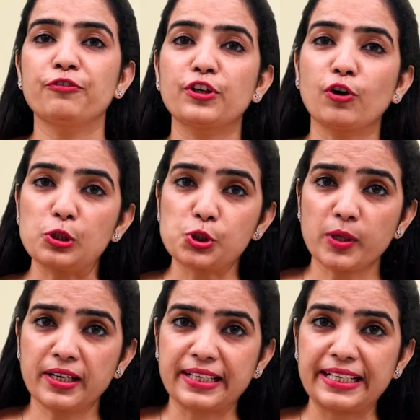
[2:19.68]
We
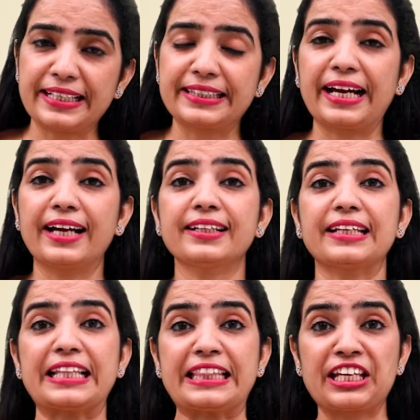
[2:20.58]
also agreed that
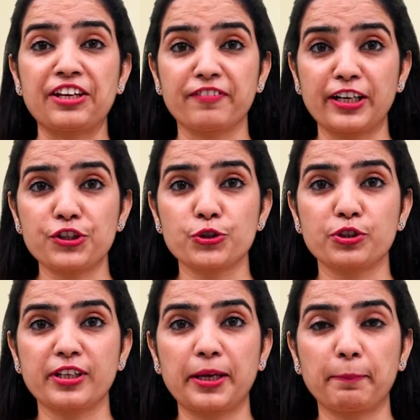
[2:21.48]
the event
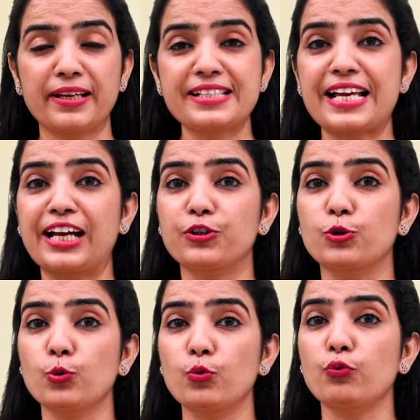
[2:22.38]
should take place at
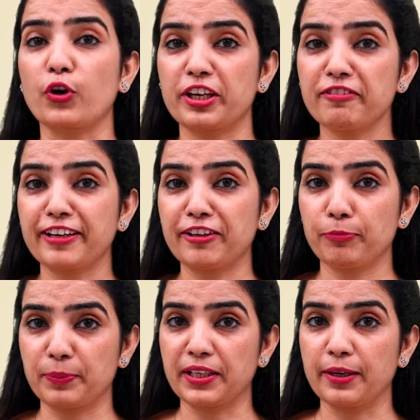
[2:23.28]

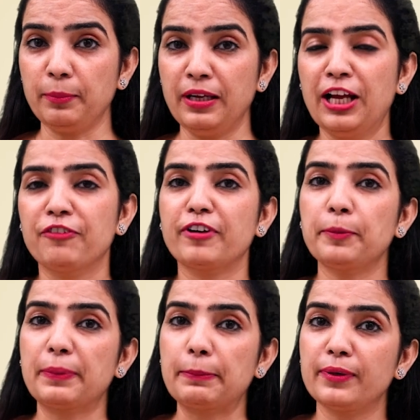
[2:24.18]
2:45 p.m.
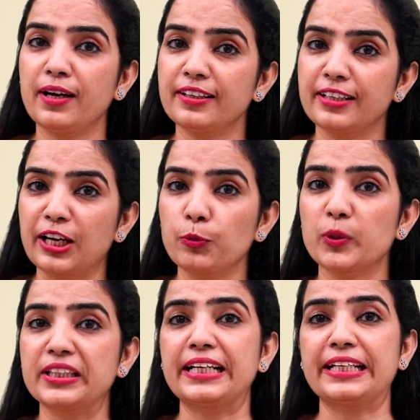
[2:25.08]
when people are done
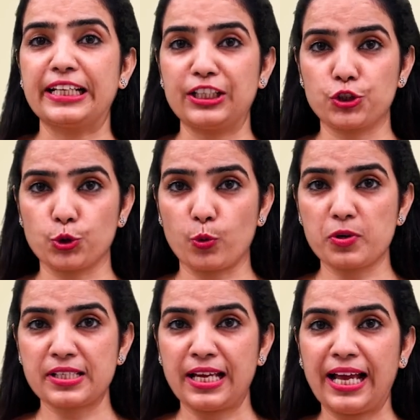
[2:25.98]
with their daily
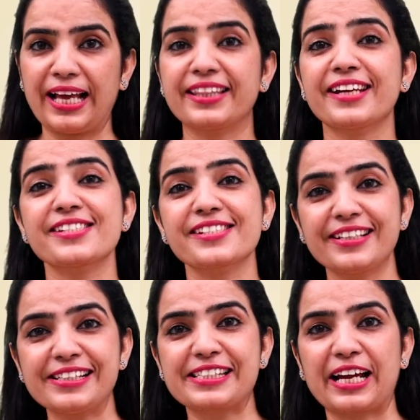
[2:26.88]
chores and there's
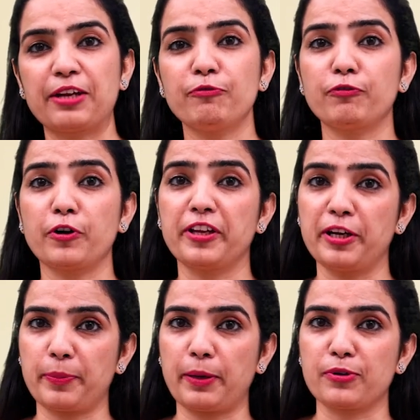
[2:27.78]
still time for
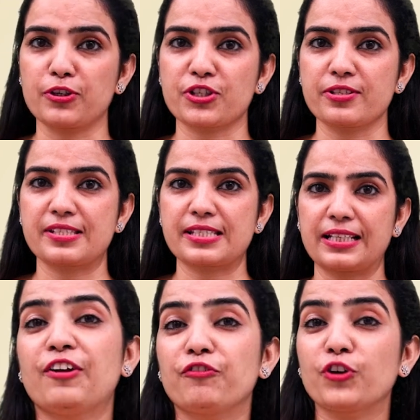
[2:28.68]
dinner preparations.
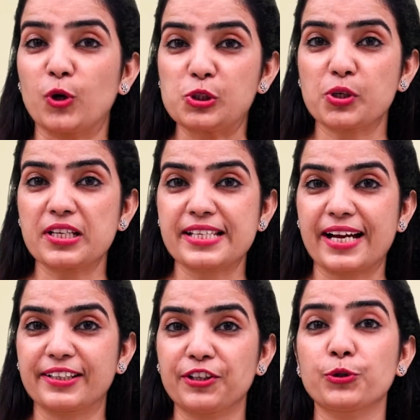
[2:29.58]
We also
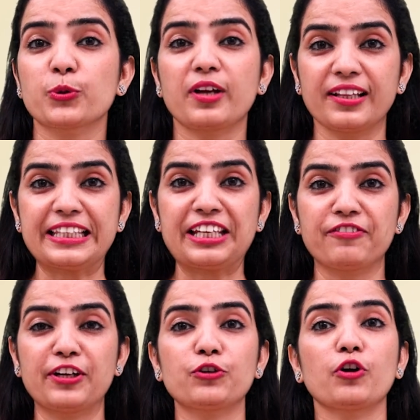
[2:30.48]
decided to run the
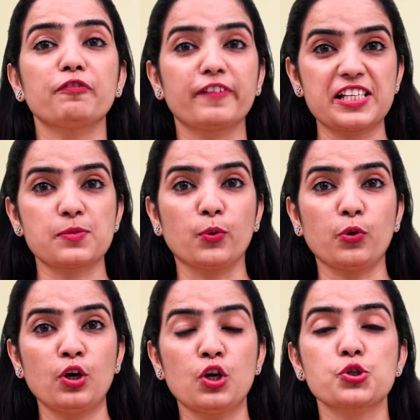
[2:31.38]
event on
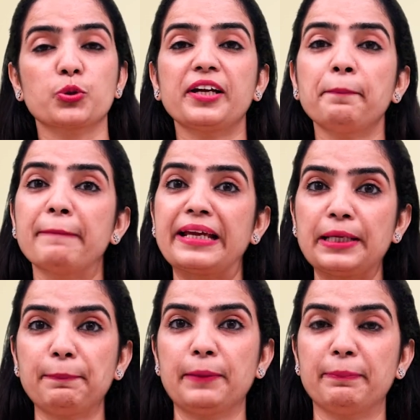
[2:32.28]
Facebook so that
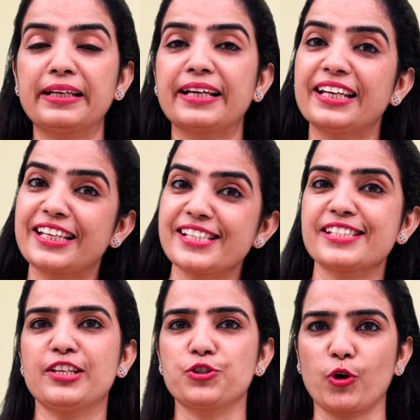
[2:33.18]
many people can
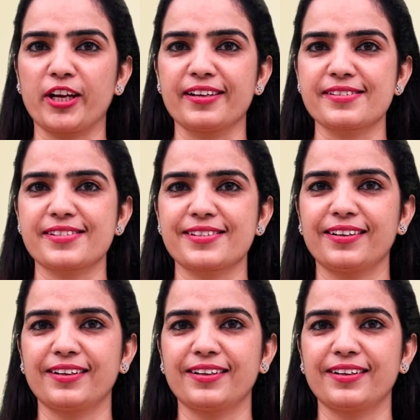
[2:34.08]
easily join us.